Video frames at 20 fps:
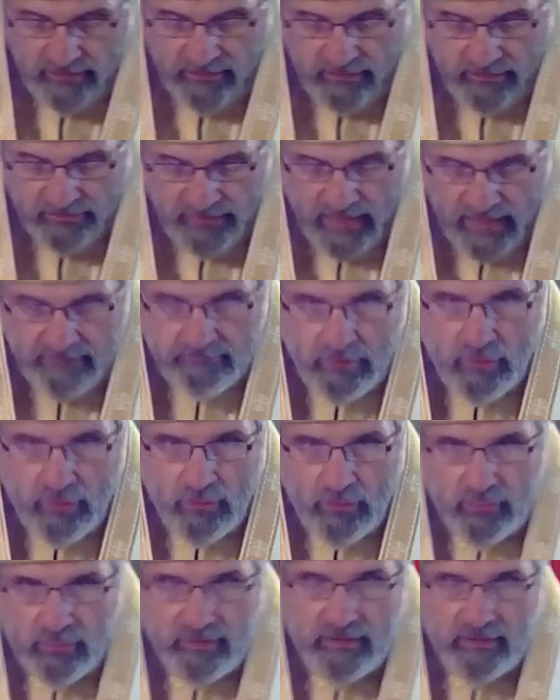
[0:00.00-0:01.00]
that
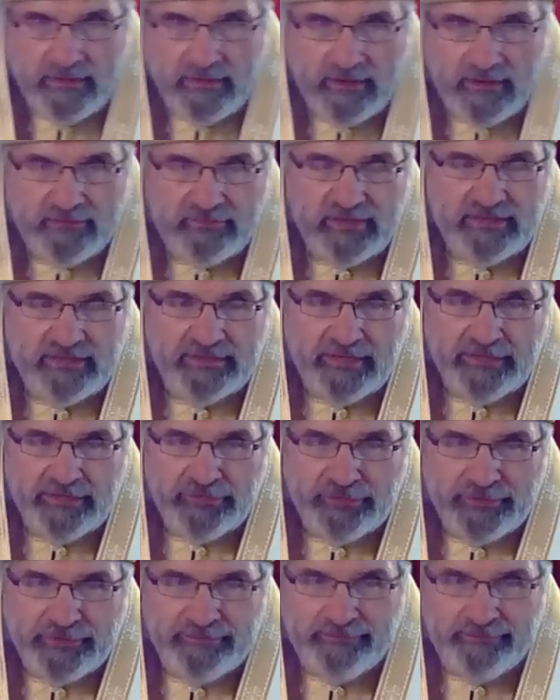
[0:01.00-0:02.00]
bone of
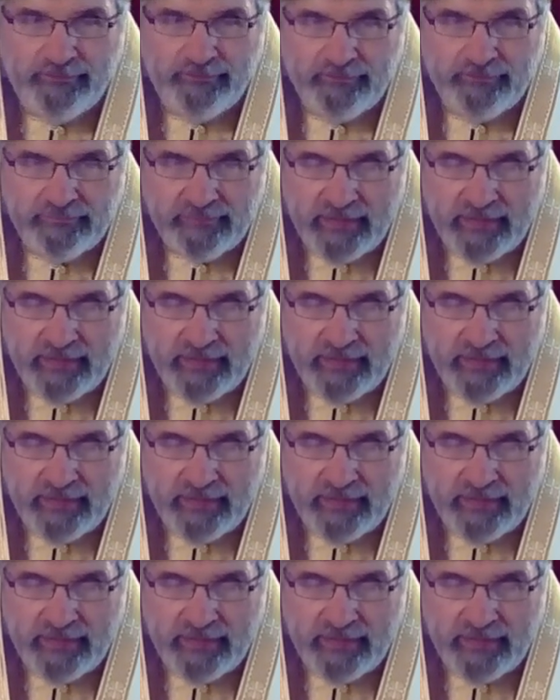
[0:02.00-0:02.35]
contention.